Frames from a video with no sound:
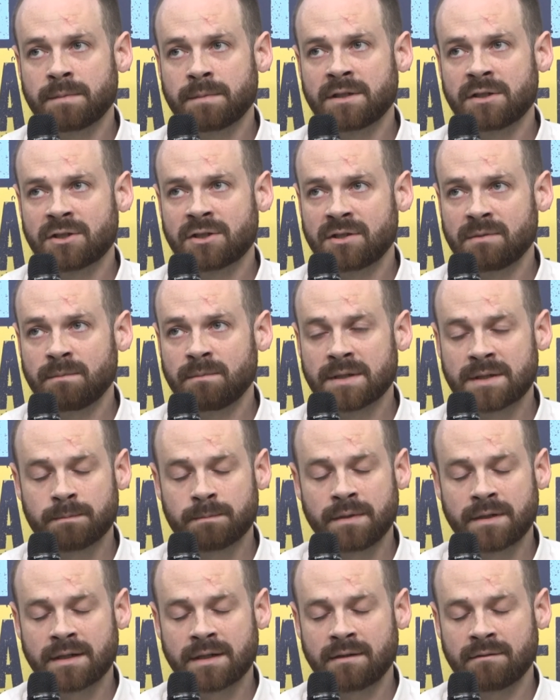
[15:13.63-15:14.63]
goal of
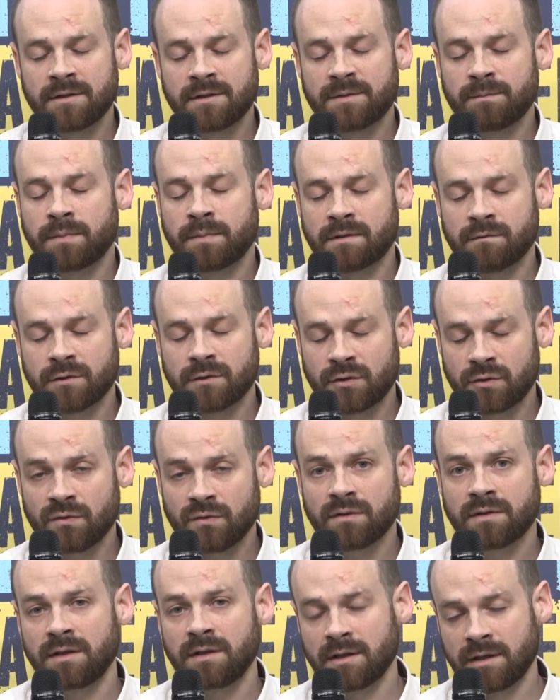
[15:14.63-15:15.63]
this article is
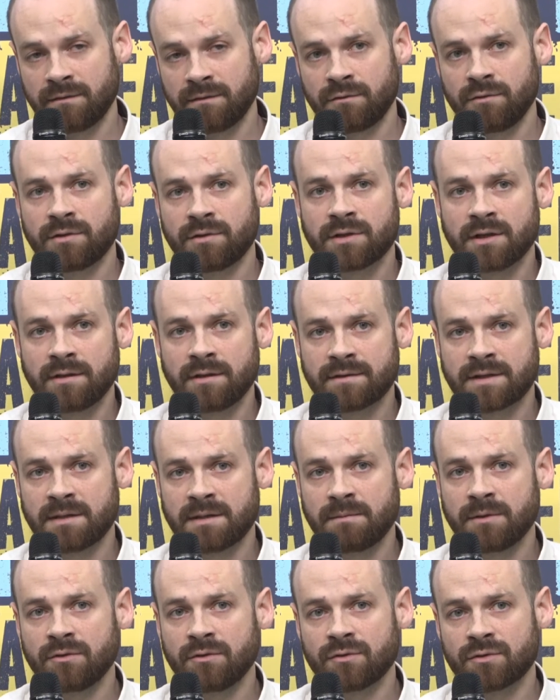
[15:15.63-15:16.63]
to ensure the
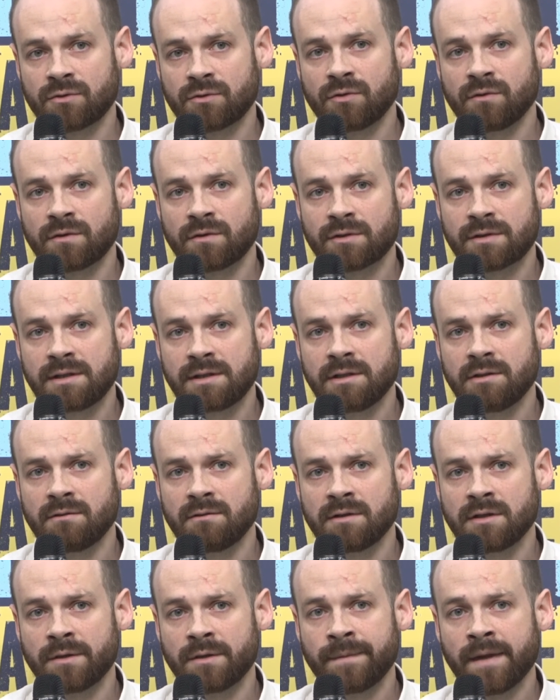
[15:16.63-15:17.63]
integrity of the
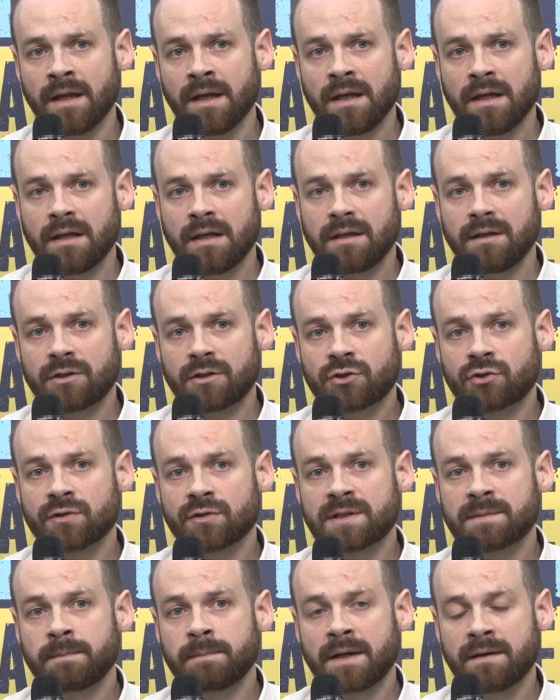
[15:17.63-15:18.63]
justice, including
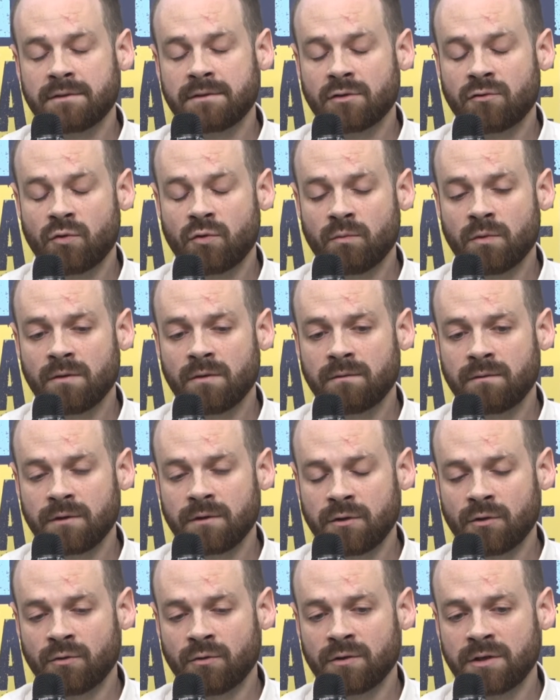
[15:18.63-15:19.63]
pre-court
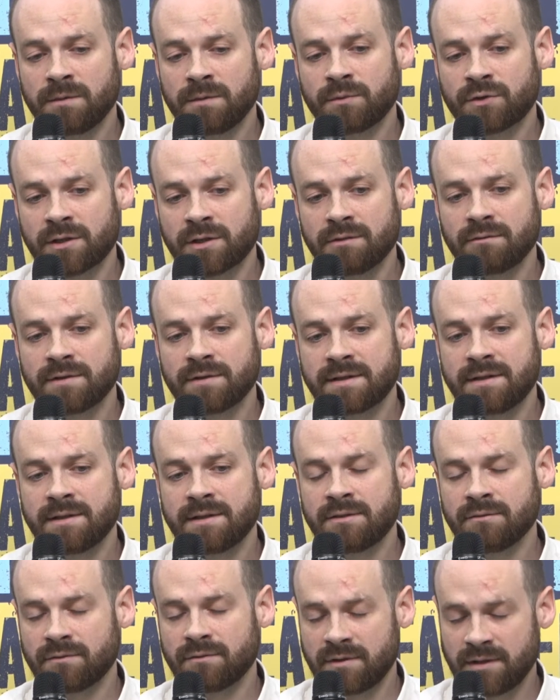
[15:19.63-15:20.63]
investigation,
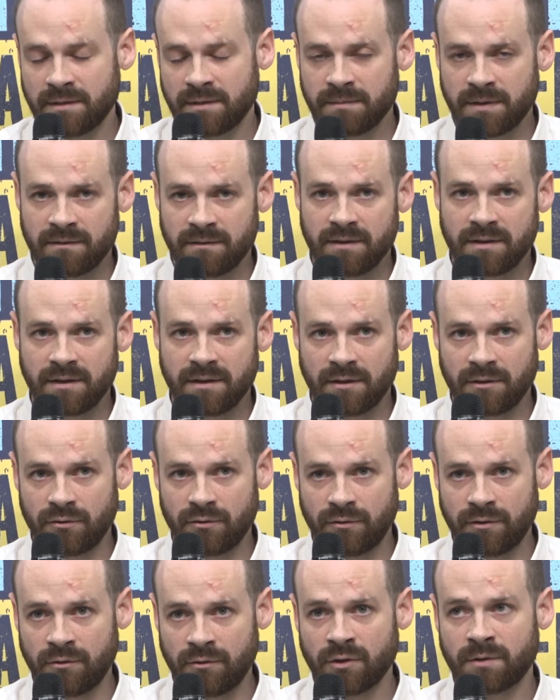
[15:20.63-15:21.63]
if in
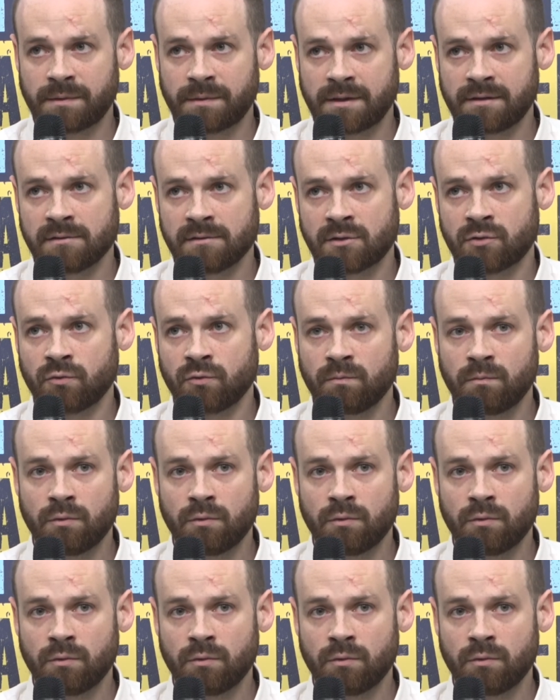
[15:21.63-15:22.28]
case of